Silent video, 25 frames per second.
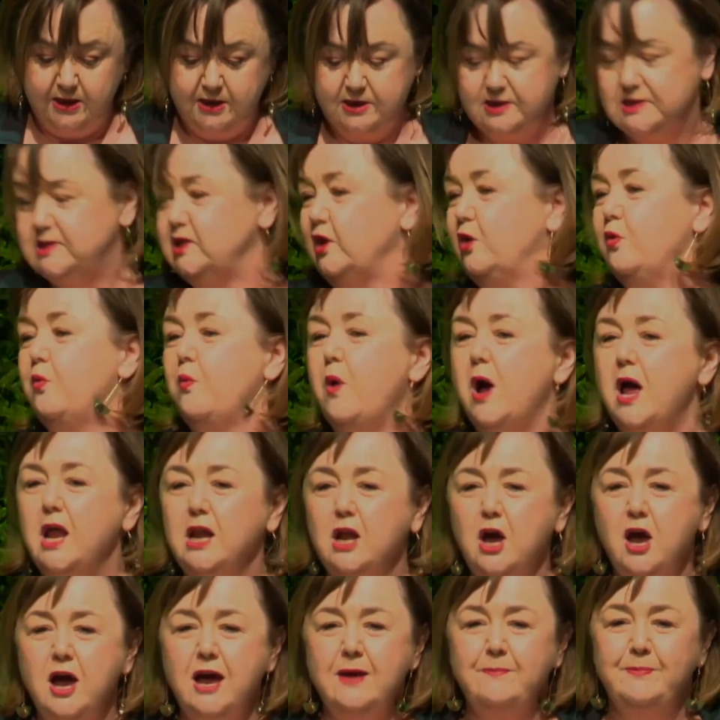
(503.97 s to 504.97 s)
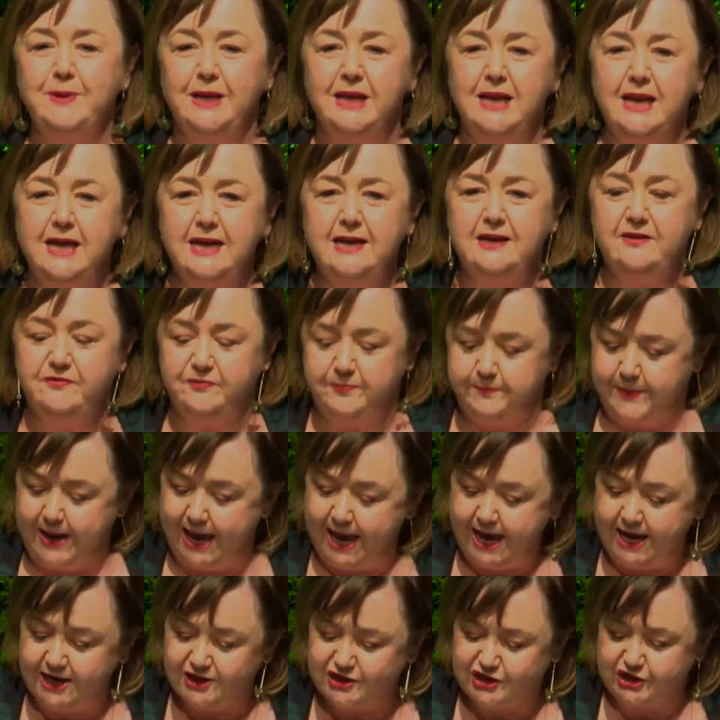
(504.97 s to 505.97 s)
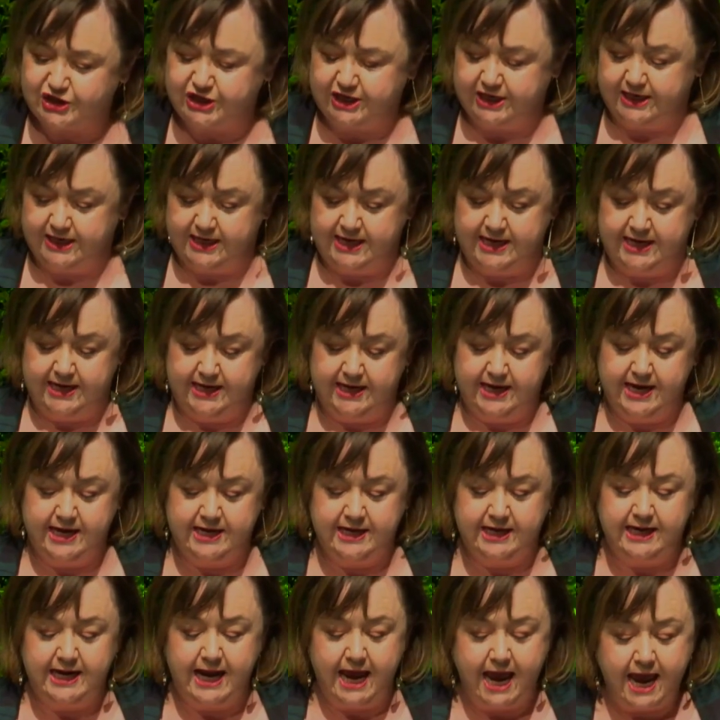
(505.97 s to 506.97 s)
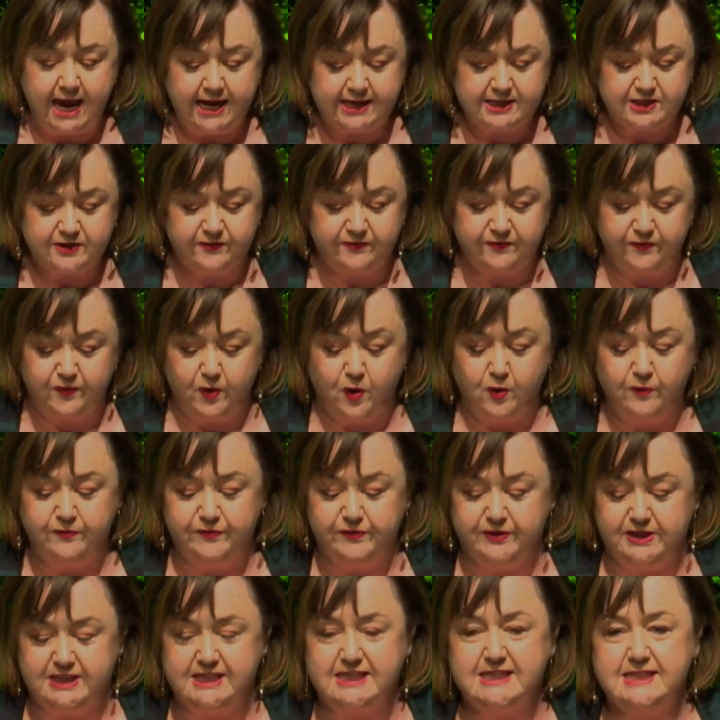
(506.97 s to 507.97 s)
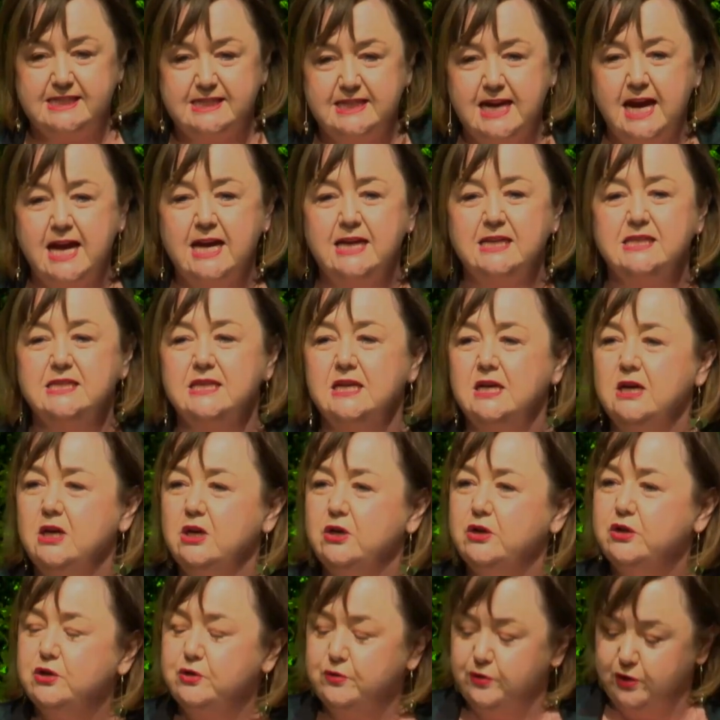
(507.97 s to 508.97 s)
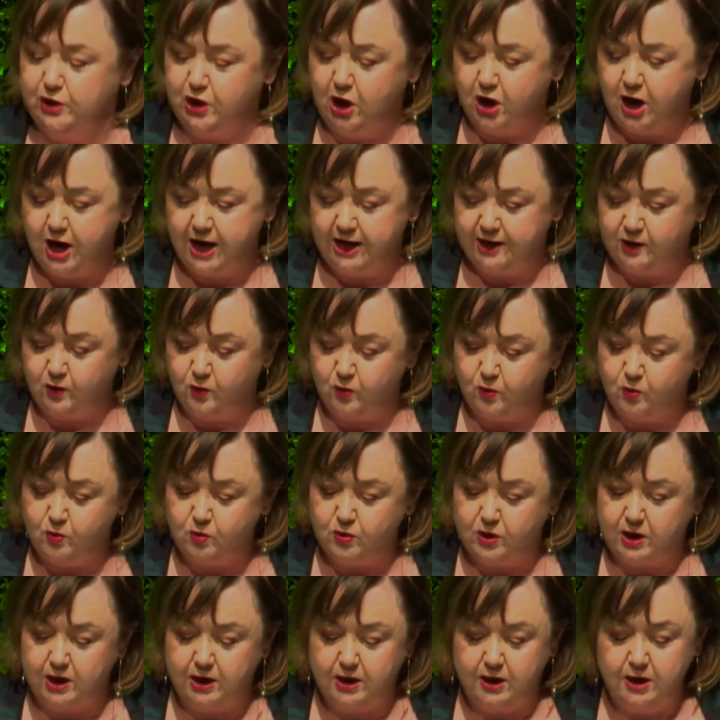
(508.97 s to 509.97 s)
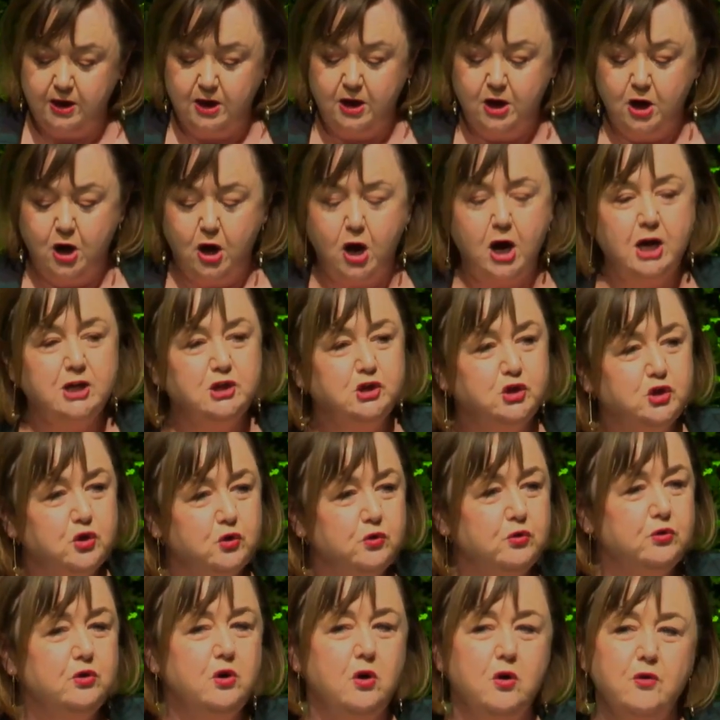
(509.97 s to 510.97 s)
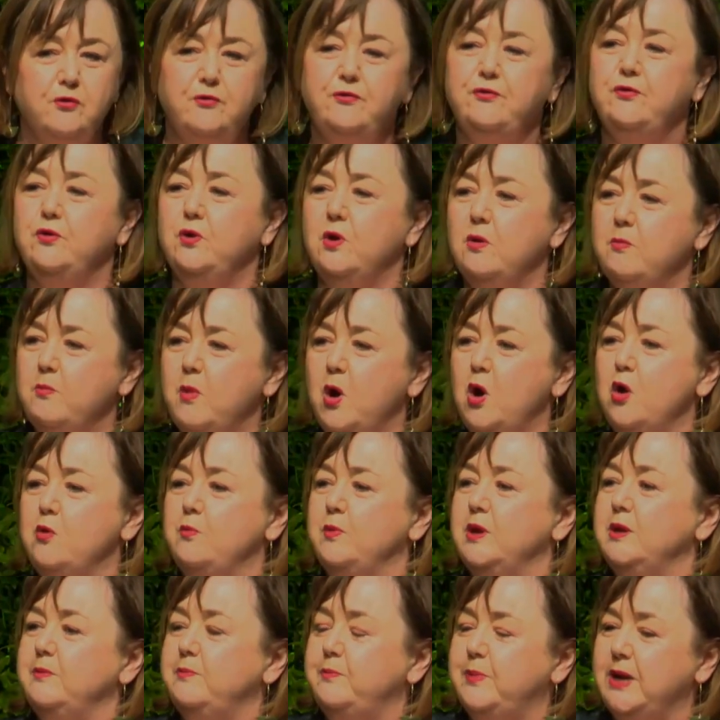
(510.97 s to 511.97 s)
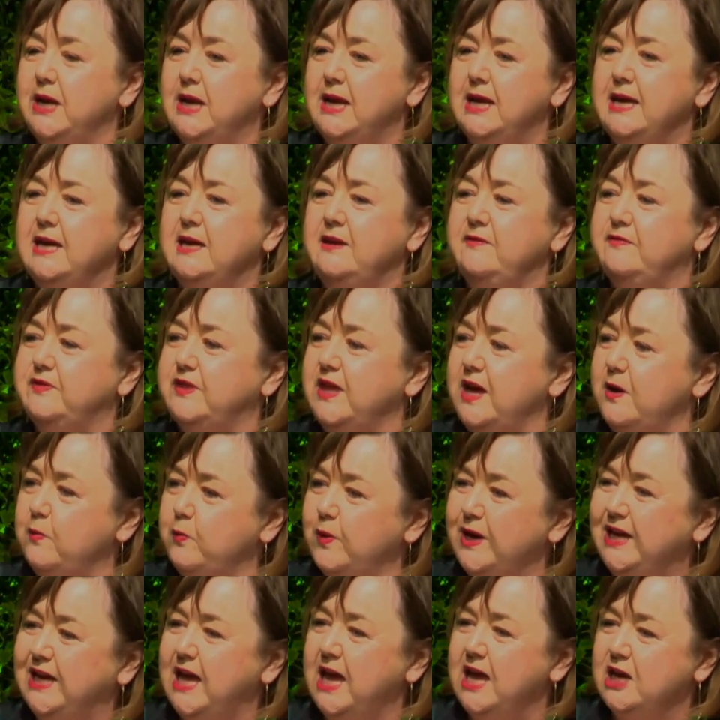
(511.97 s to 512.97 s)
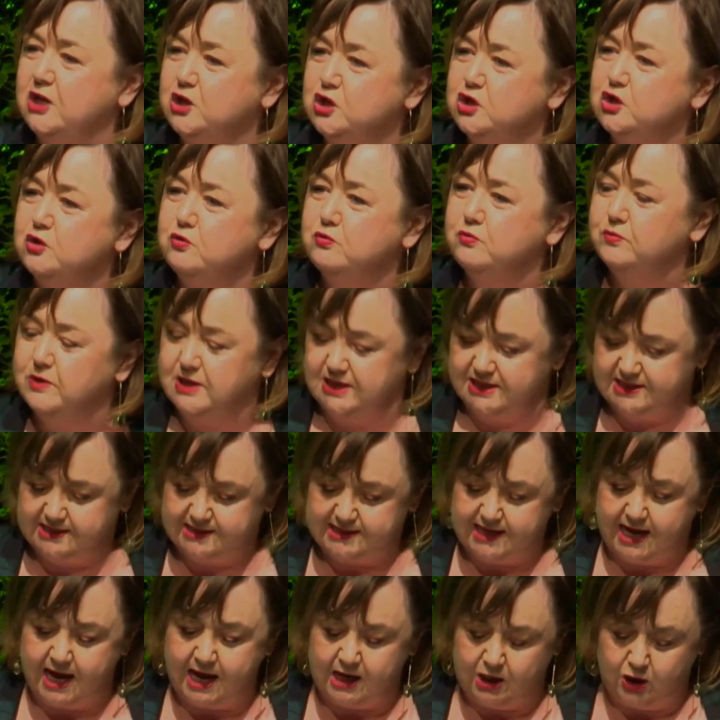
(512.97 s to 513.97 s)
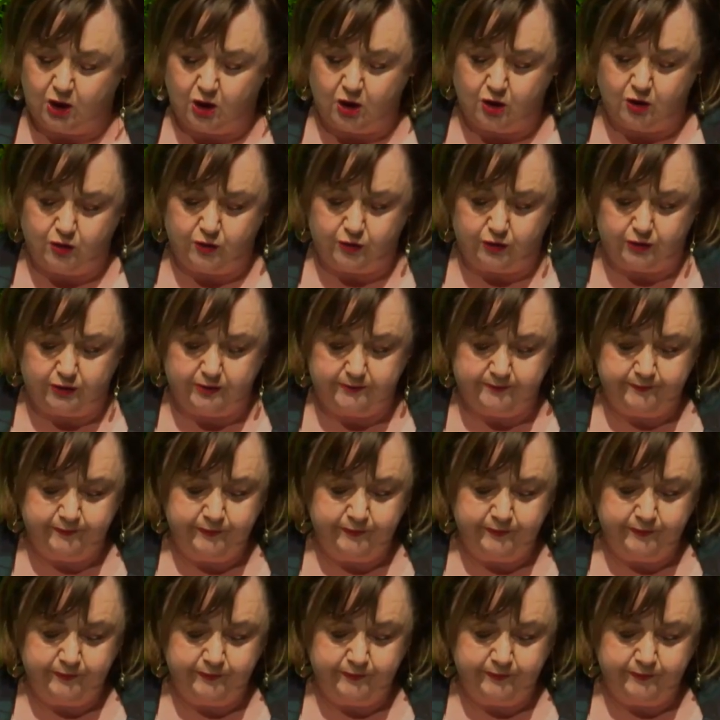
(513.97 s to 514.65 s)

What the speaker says: So while I believe passionately in an active role for the state through Kāinga Ora, I do not for a moment believe that we can do this alone.